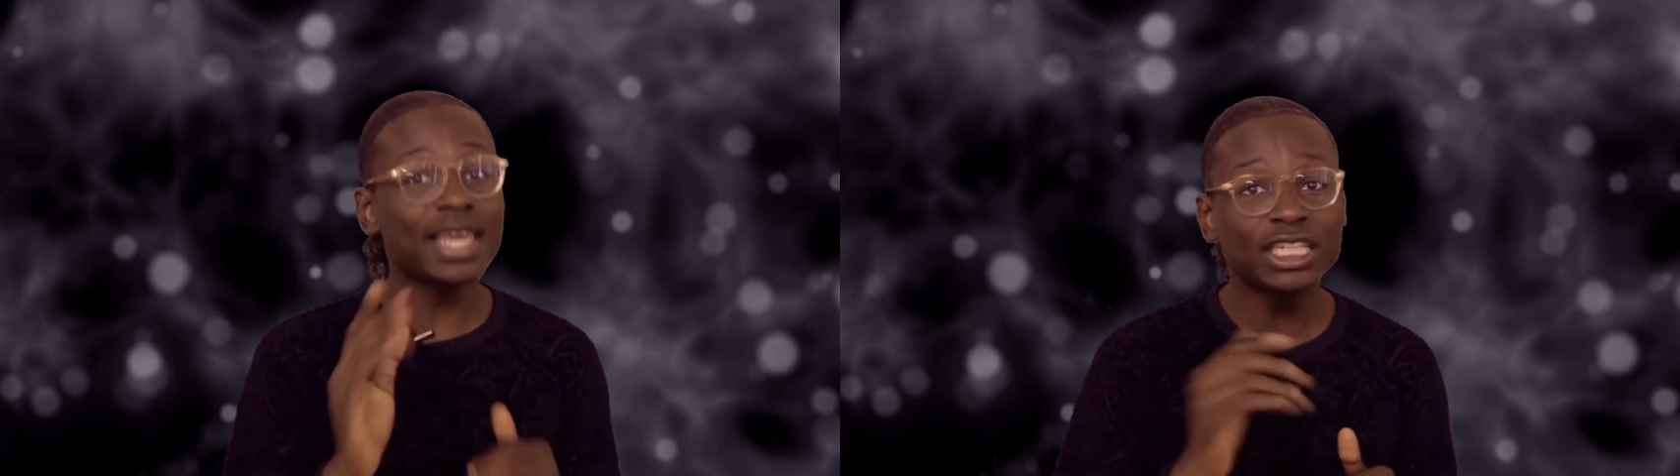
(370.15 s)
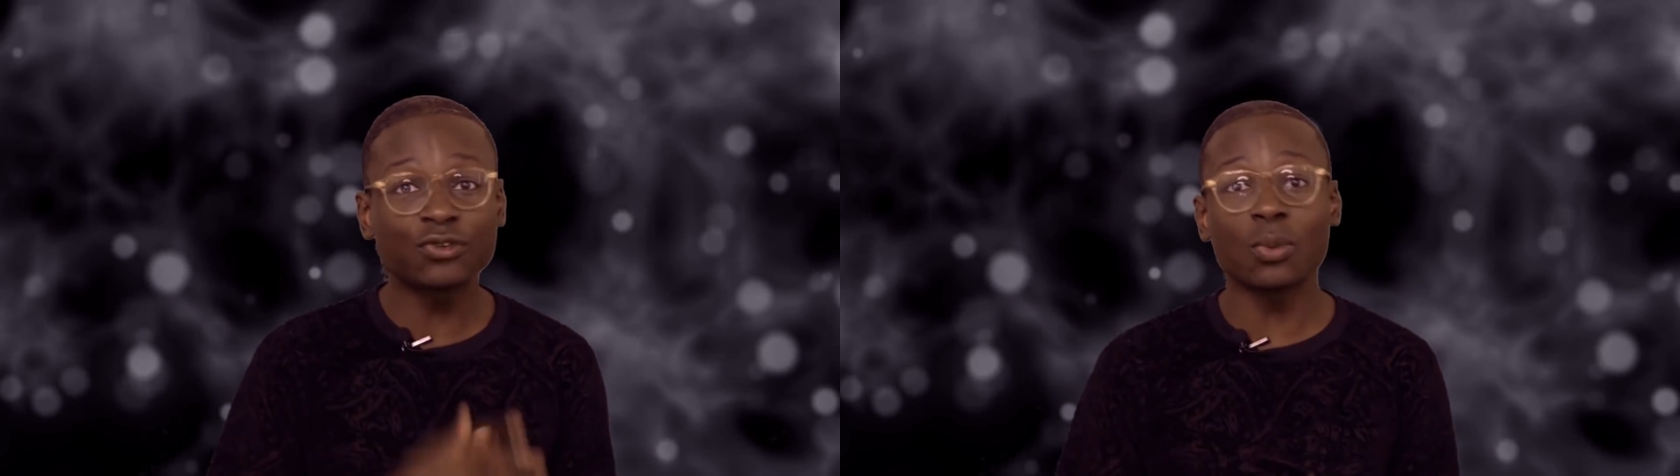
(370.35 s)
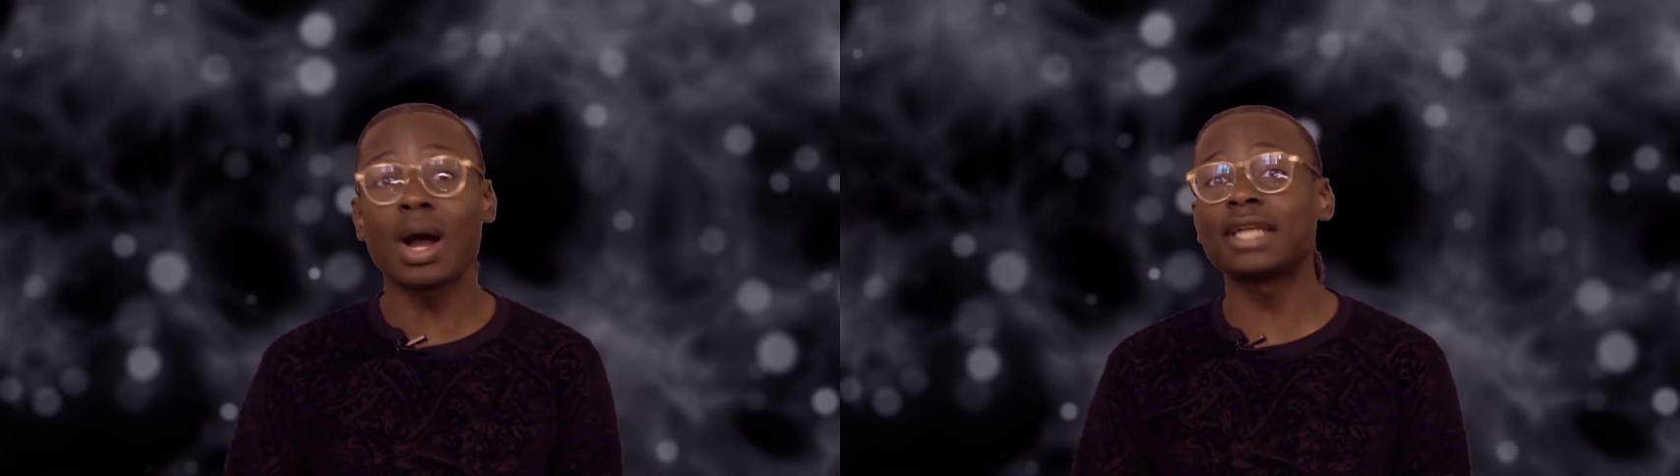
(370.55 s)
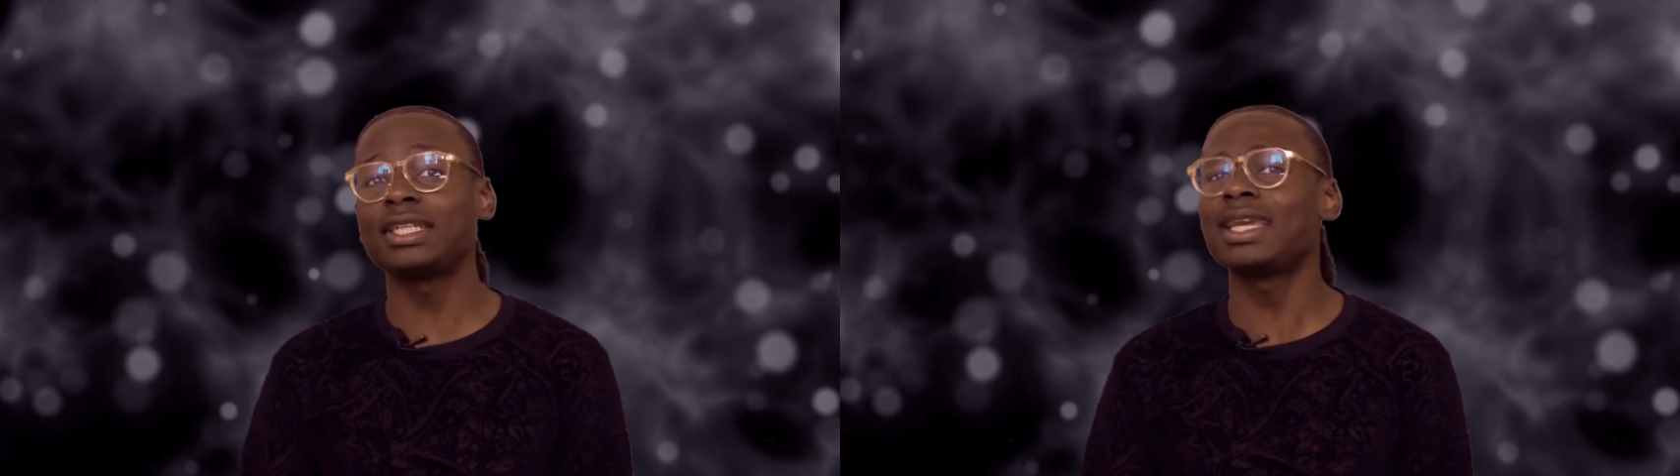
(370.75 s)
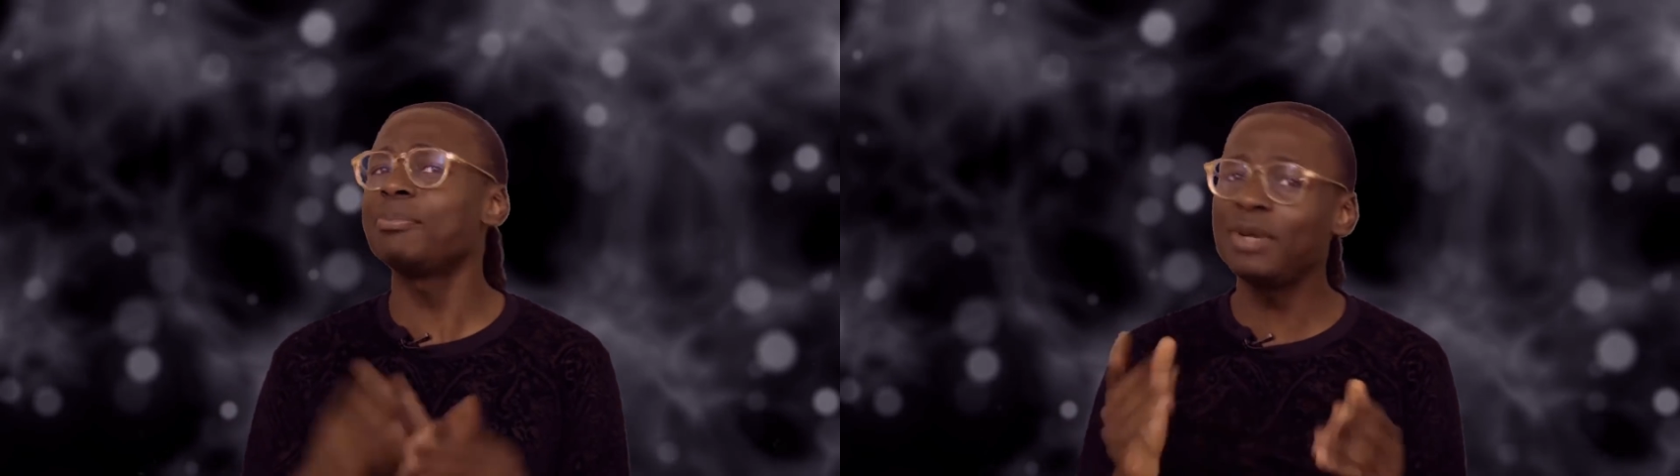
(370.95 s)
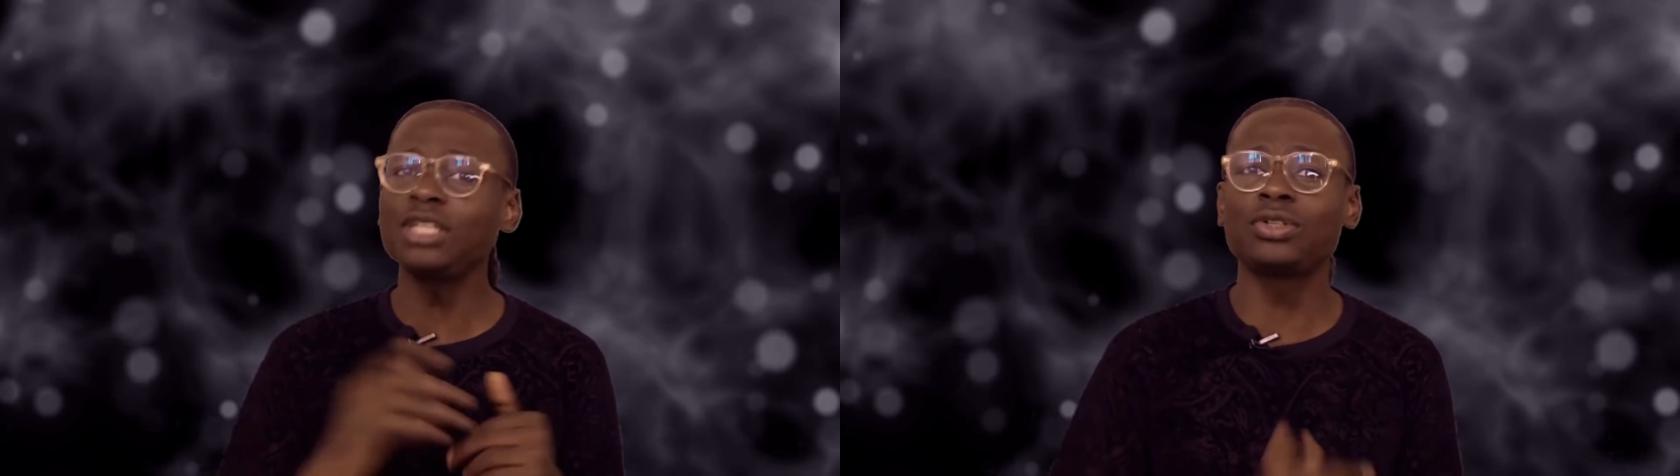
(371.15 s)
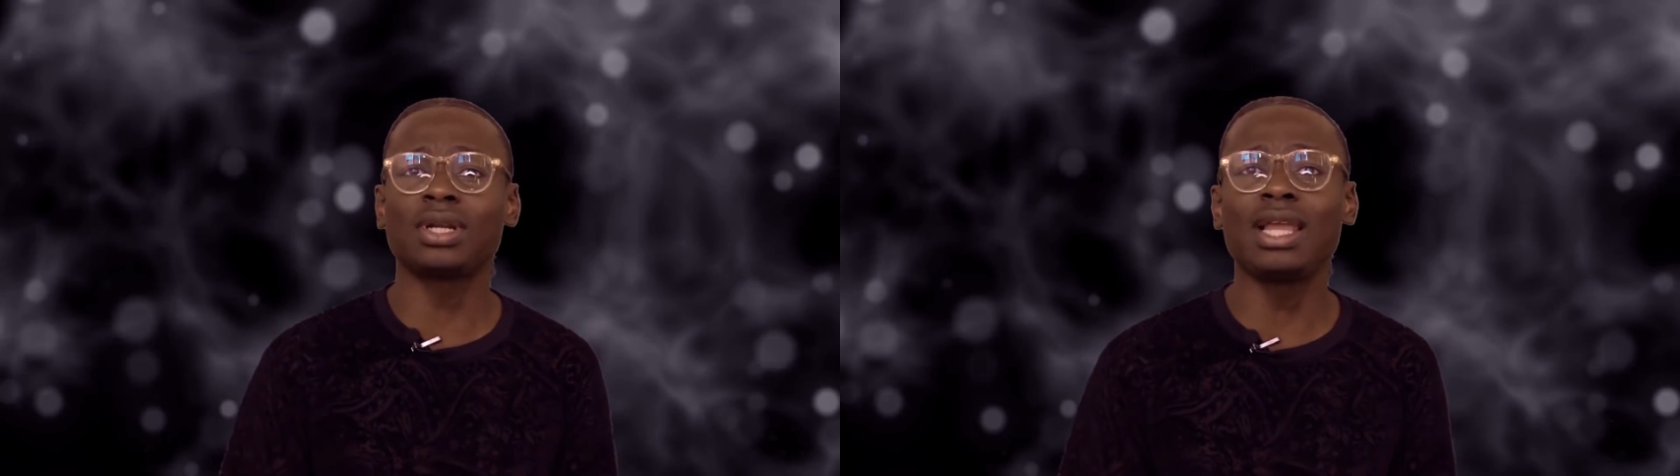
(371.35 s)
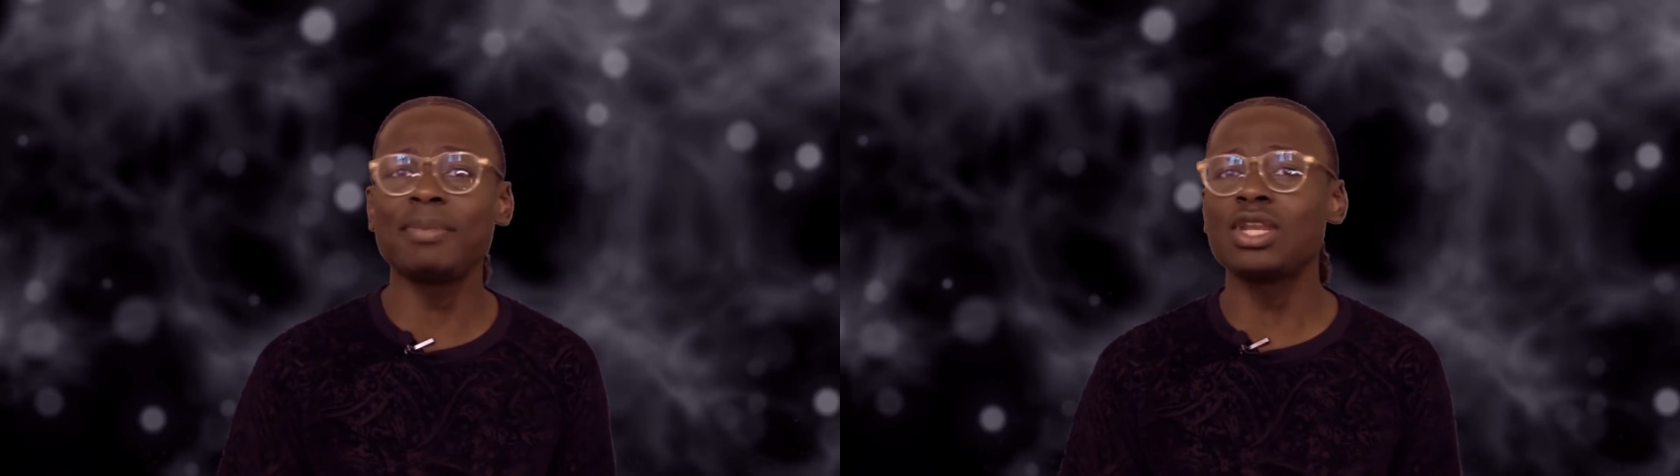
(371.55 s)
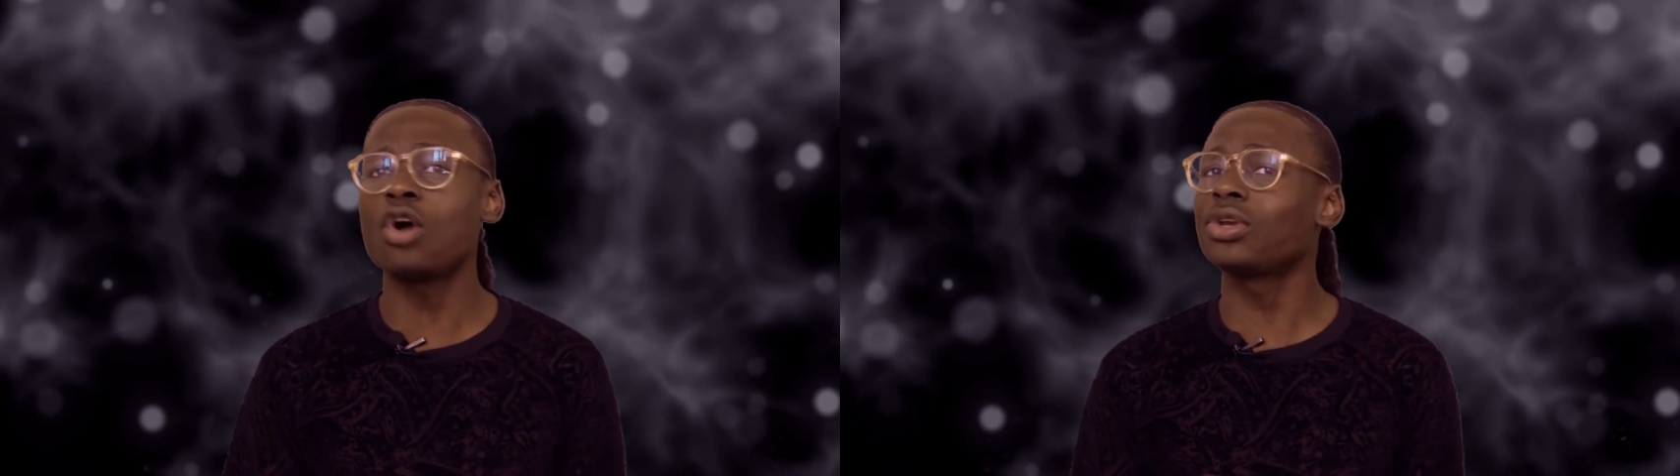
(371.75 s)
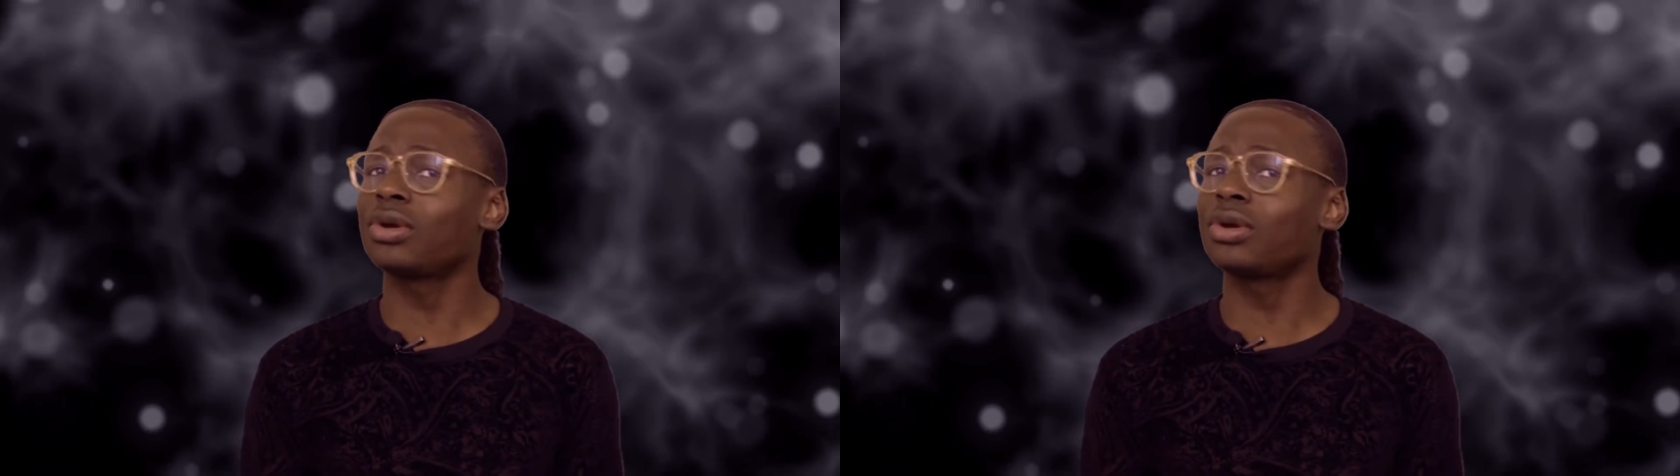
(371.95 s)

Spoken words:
Thanks for watching, and be sure to let me know